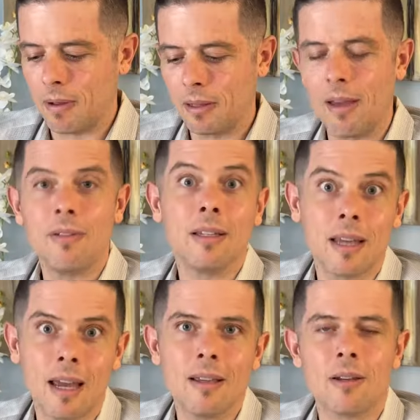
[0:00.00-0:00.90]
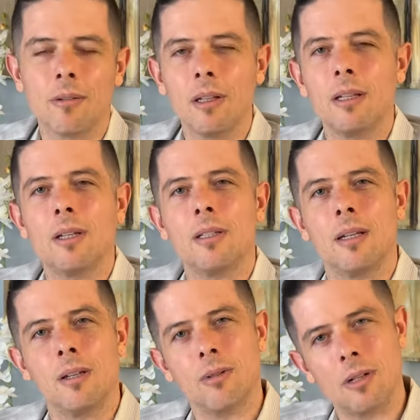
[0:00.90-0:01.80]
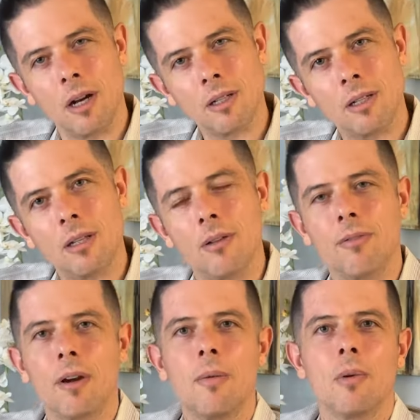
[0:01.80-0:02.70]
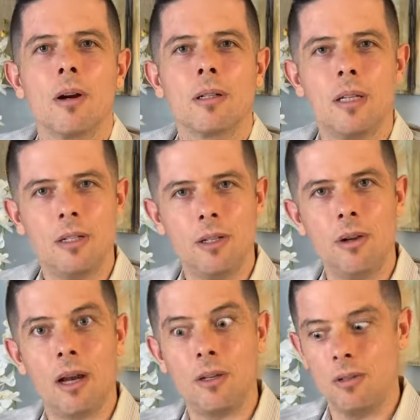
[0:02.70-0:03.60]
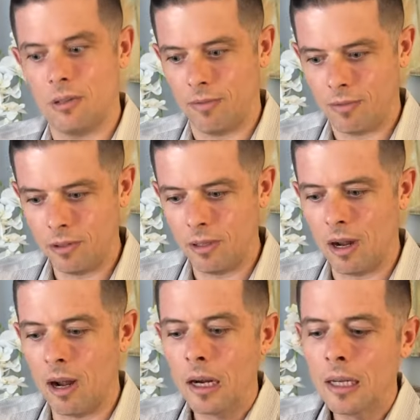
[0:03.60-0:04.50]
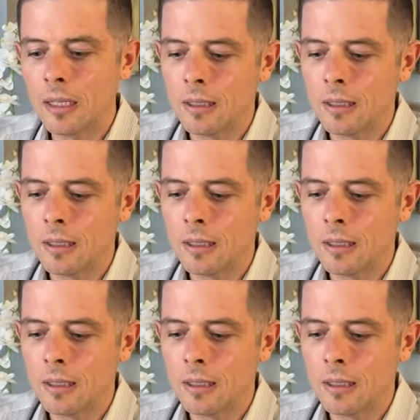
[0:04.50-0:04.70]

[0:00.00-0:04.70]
11 days are really just an introduction to the framework, teaching you how to use the food log.